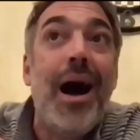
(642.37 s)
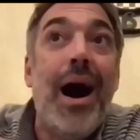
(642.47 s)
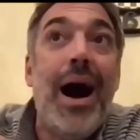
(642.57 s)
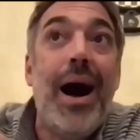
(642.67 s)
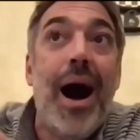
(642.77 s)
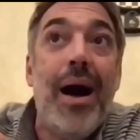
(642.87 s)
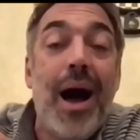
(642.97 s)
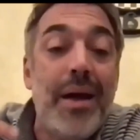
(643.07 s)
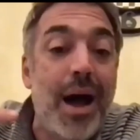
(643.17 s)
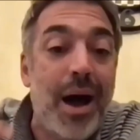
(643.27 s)

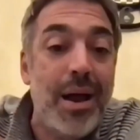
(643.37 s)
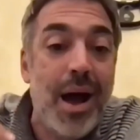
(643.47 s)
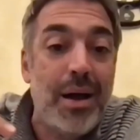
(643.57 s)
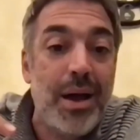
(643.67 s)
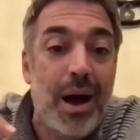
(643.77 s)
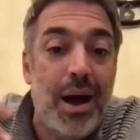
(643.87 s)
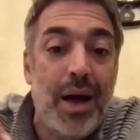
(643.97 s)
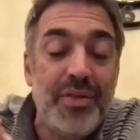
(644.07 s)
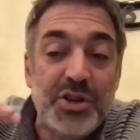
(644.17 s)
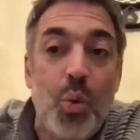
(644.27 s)

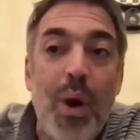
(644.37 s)
on this